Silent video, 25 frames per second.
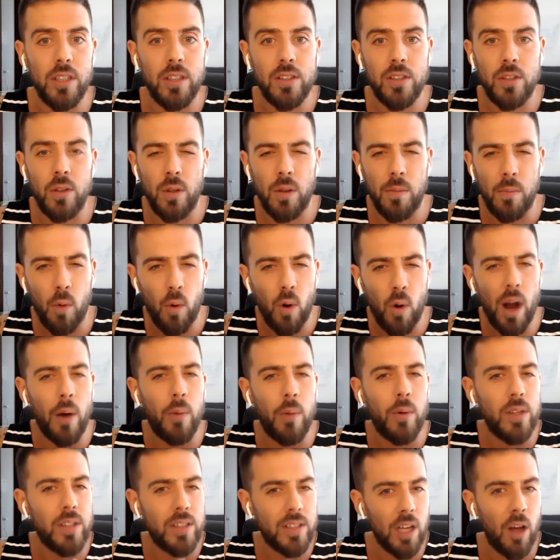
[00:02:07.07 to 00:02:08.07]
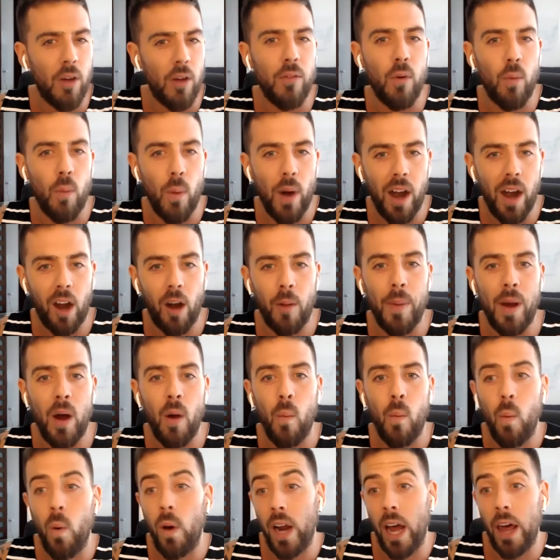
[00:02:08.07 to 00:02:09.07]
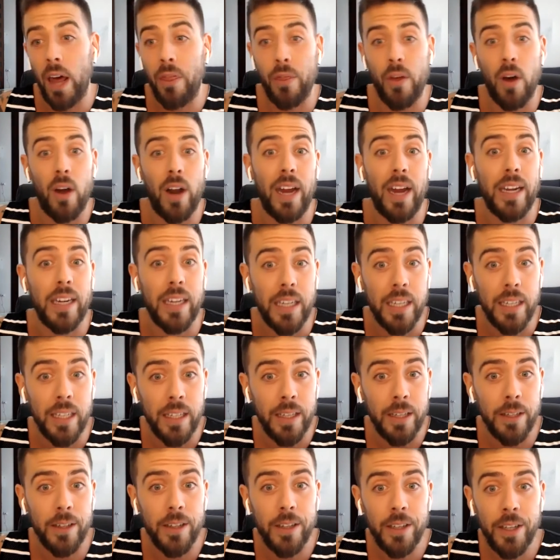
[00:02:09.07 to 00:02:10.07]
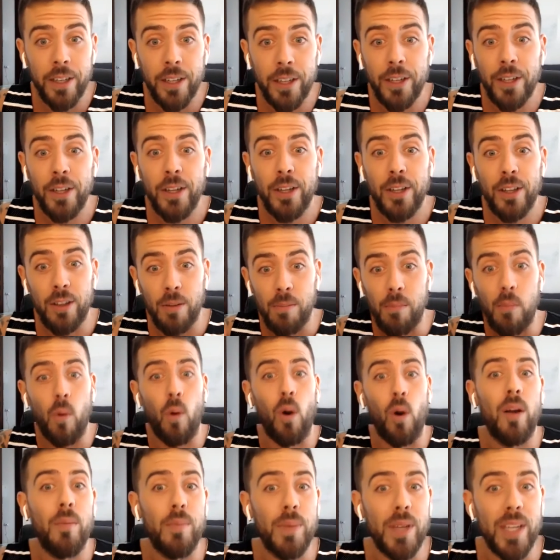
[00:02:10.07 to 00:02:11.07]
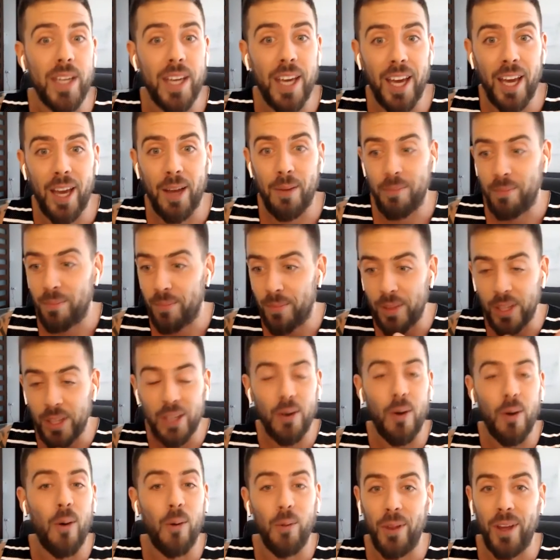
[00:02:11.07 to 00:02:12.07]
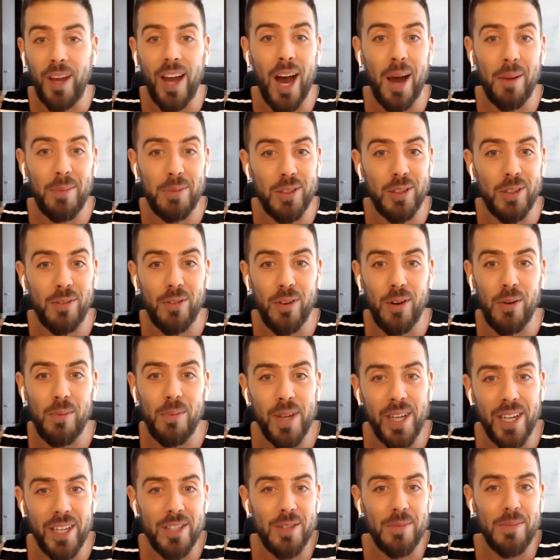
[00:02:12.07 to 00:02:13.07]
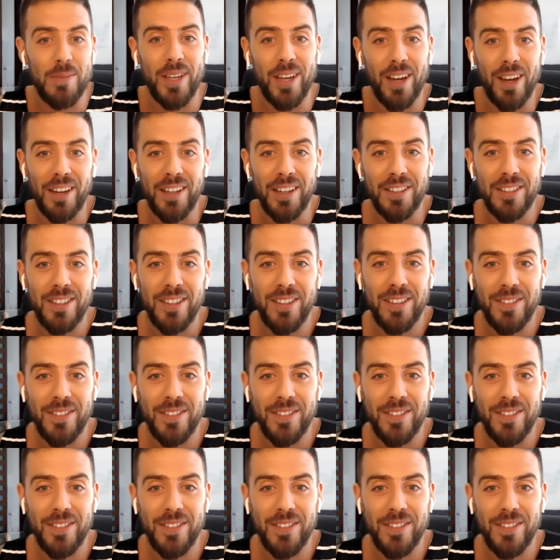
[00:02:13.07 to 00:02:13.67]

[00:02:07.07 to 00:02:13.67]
So the more I was self aware about what I thought I needed, the more it became the only option for me, to be honest.